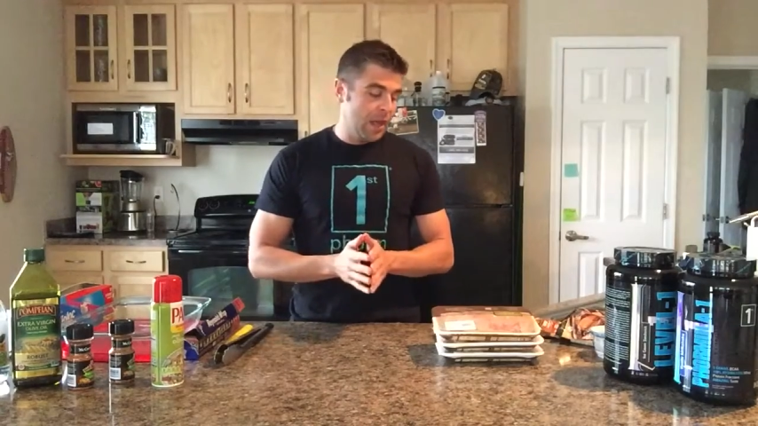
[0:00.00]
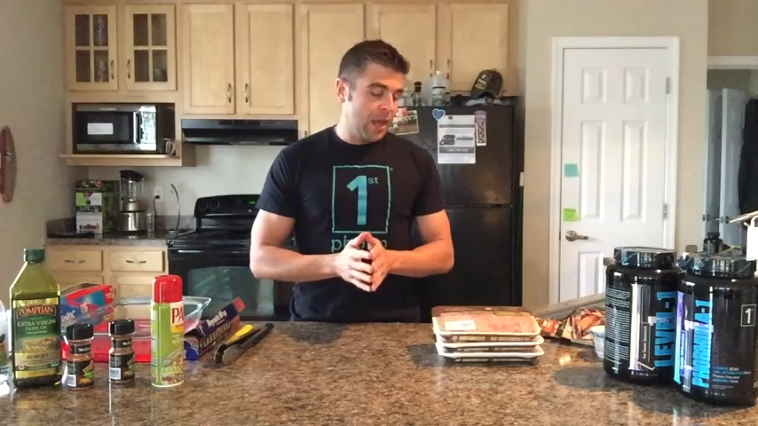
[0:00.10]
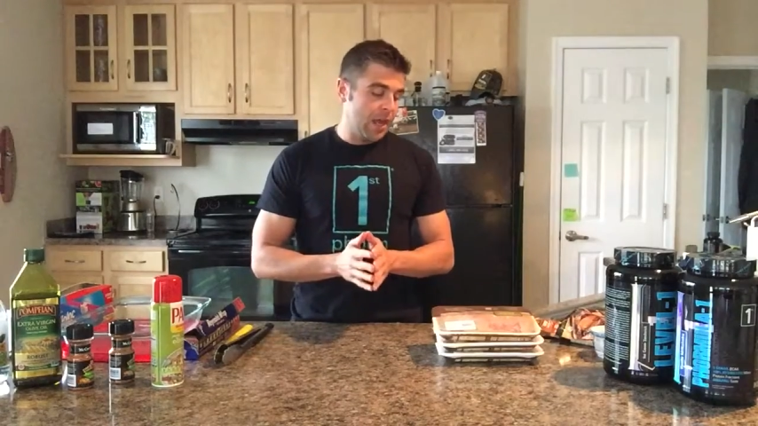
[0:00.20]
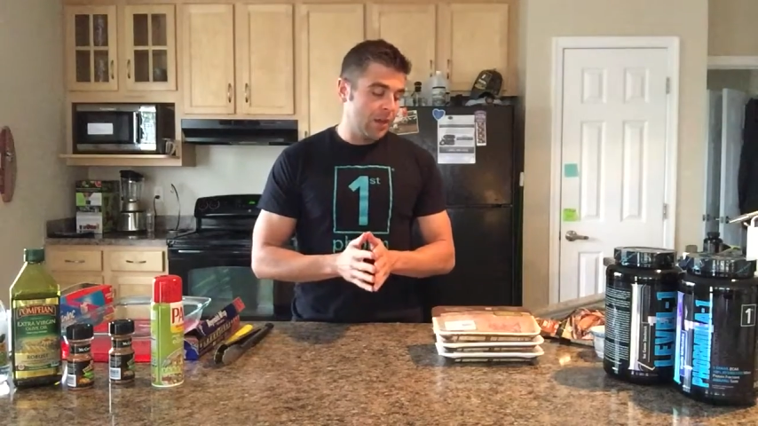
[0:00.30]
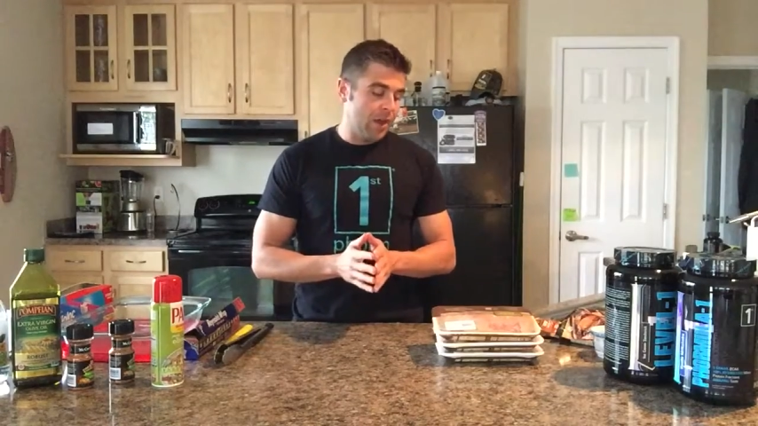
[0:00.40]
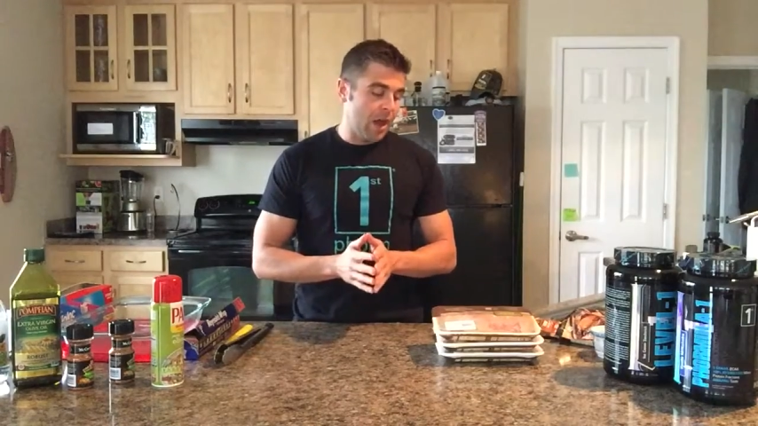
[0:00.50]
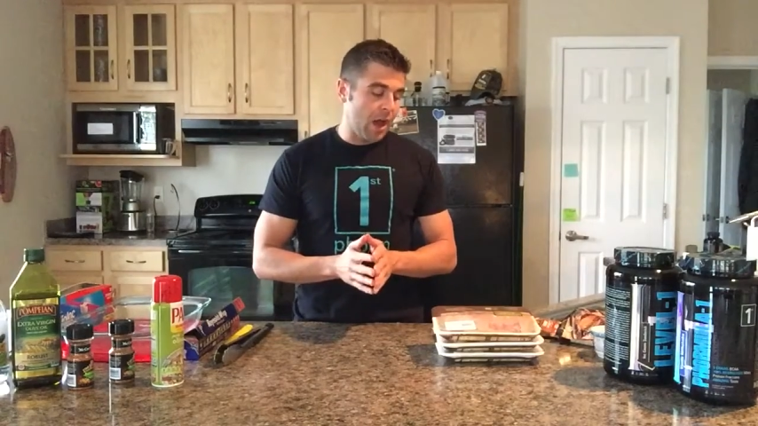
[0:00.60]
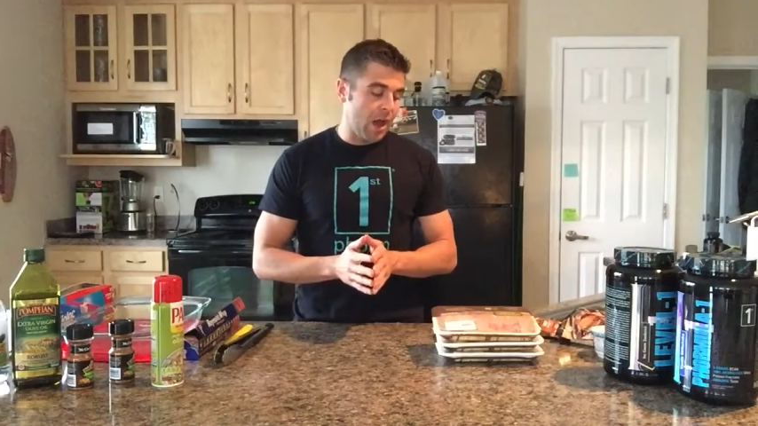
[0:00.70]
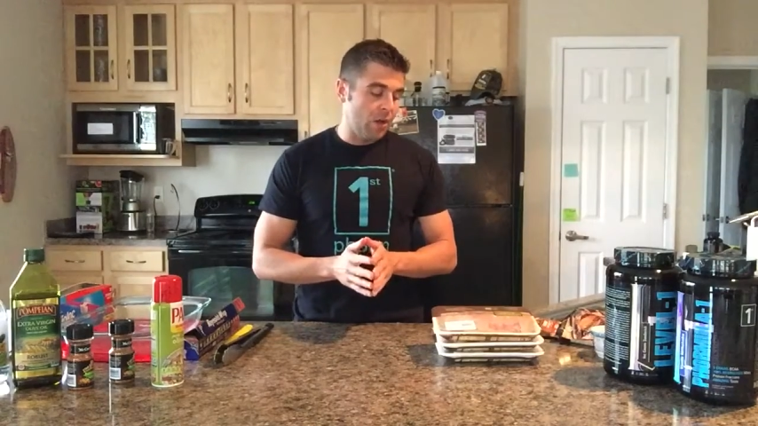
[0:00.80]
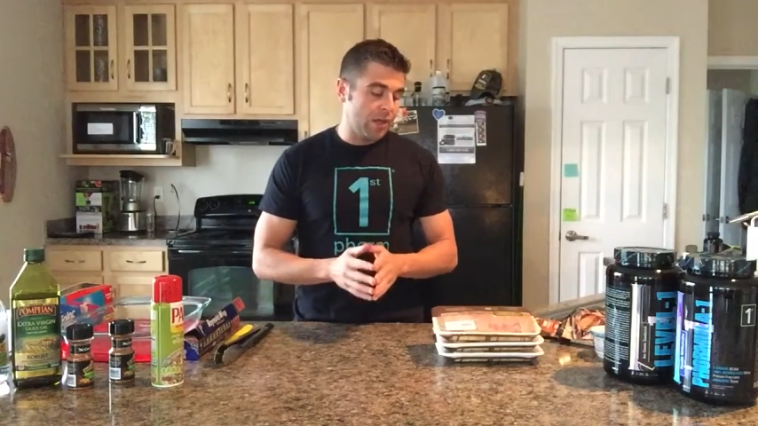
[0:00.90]
and
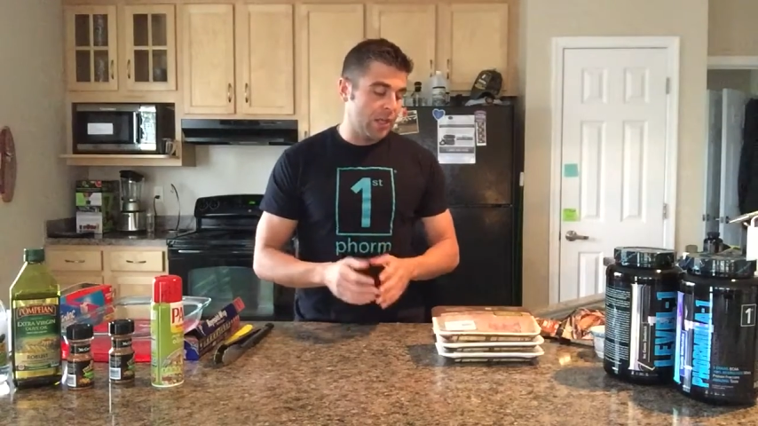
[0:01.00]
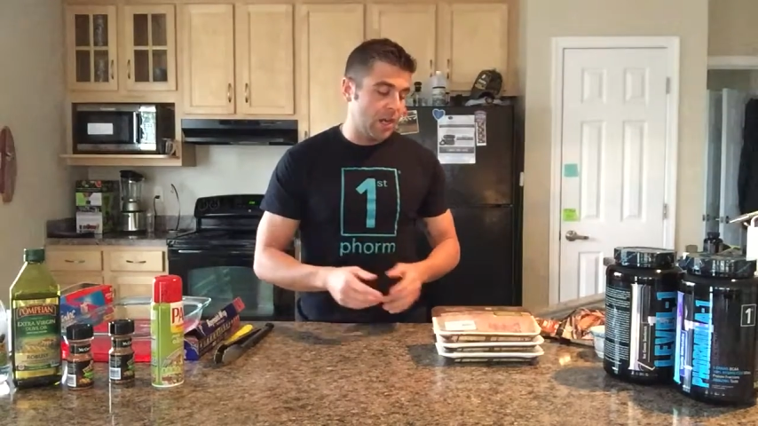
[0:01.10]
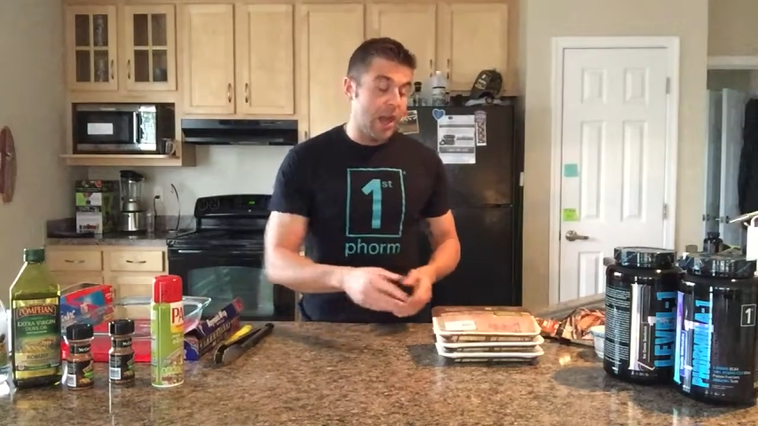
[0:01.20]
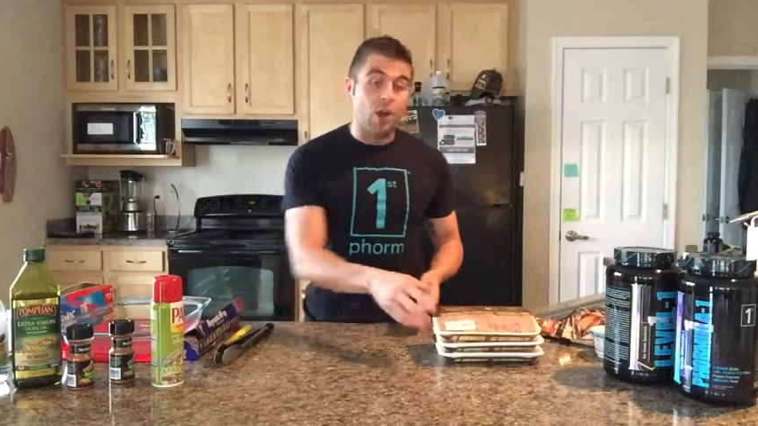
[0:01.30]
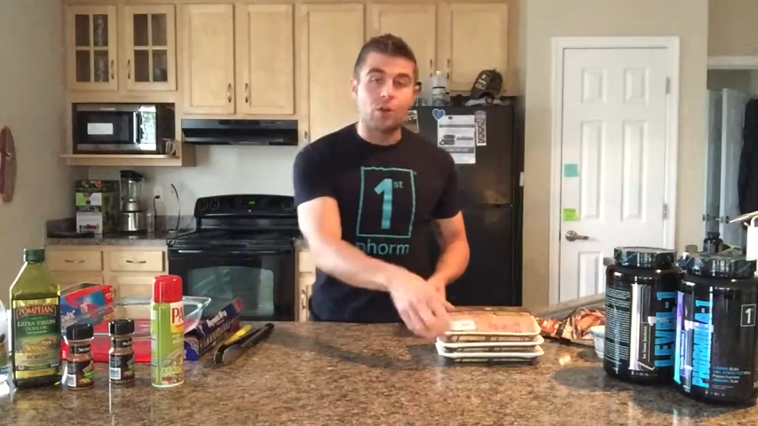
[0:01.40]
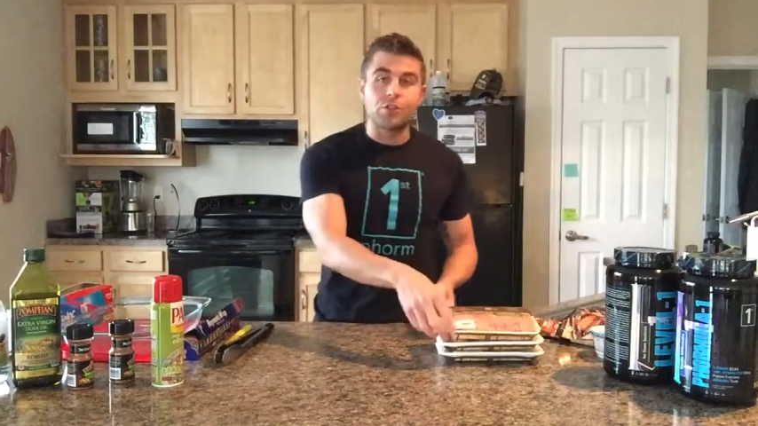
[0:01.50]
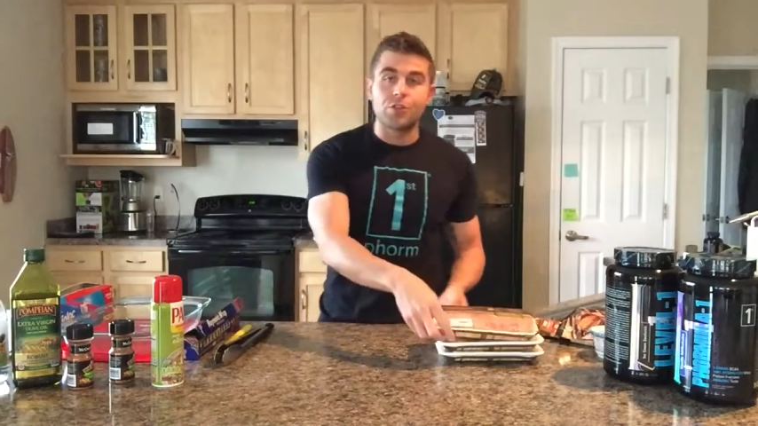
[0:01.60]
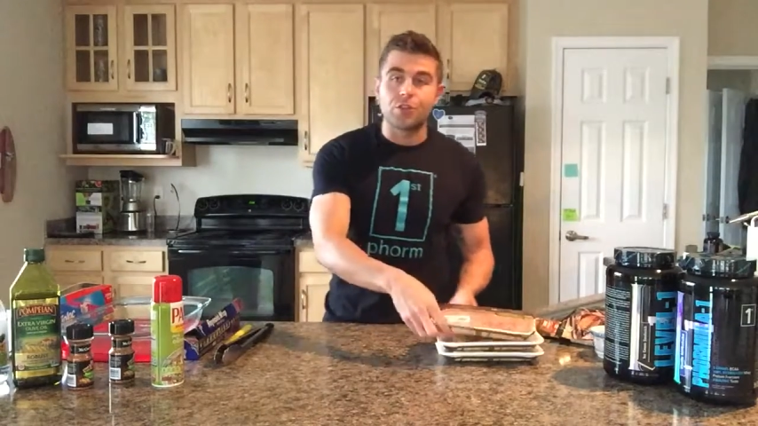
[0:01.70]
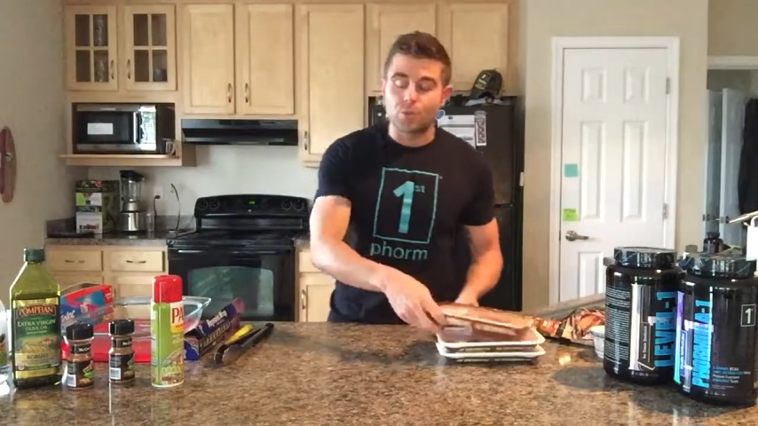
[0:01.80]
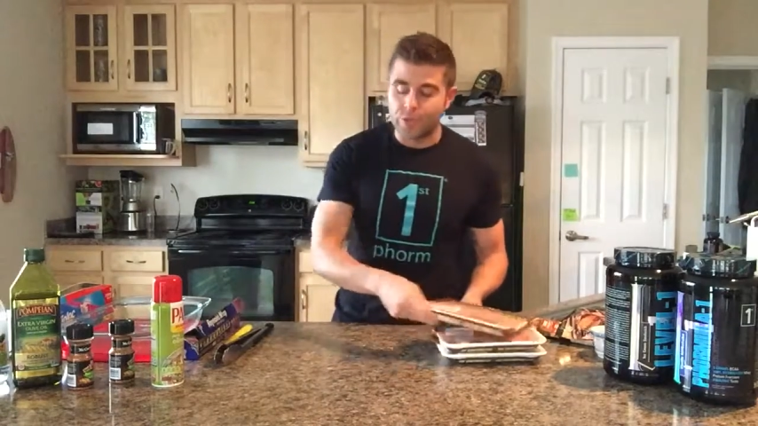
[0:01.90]
how I get it out
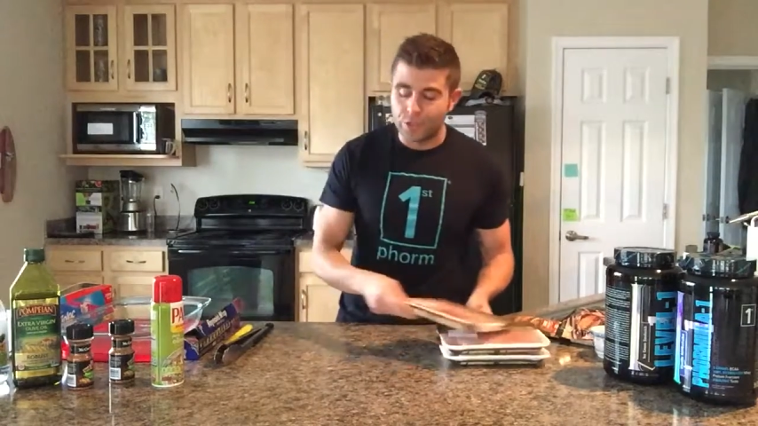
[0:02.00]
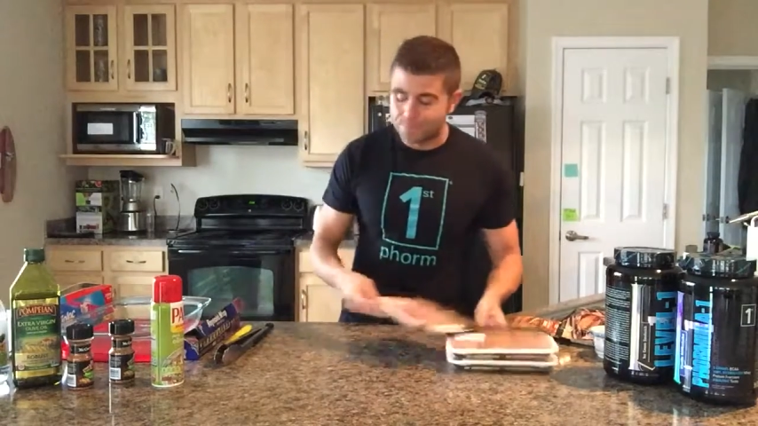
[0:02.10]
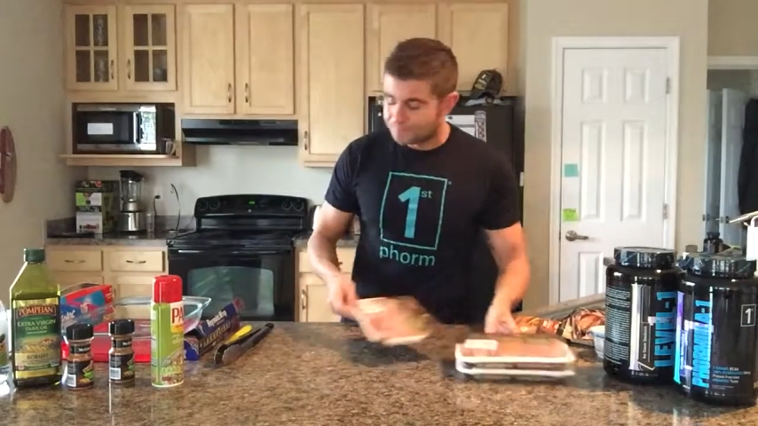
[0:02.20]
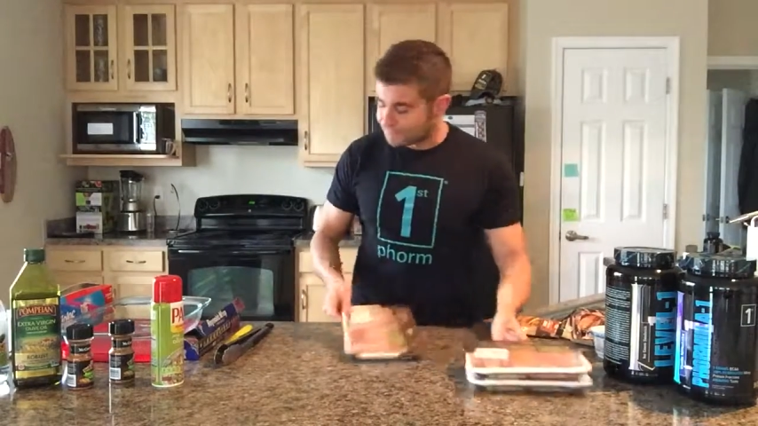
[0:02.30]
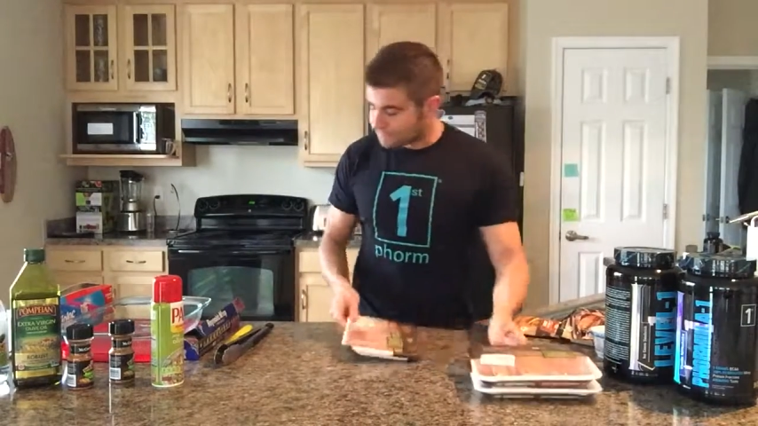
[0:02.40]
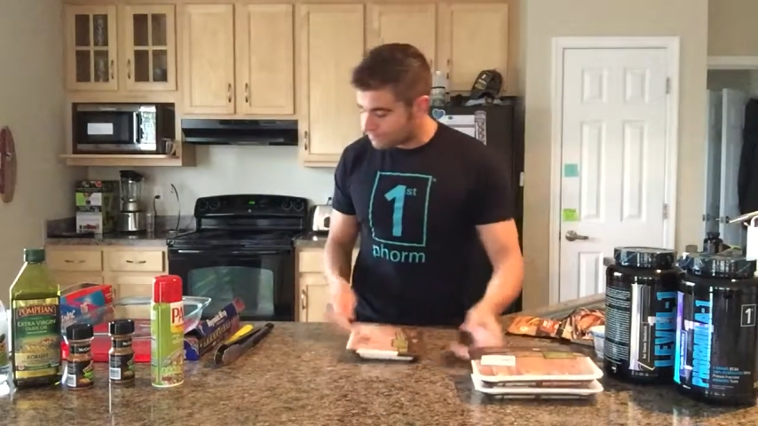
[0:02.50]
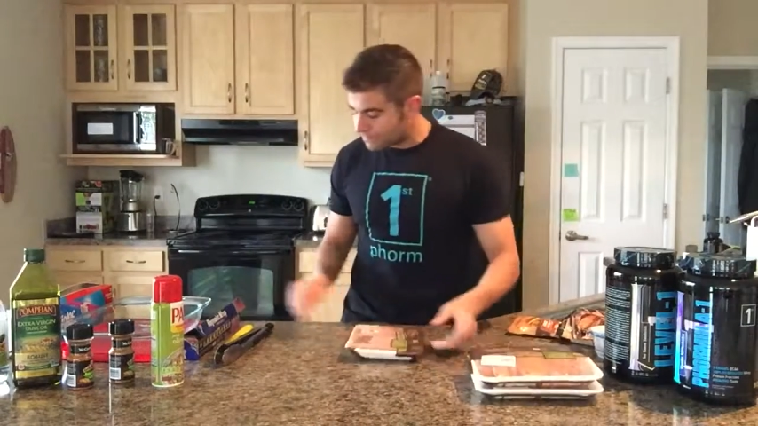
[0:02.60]
onto the grill.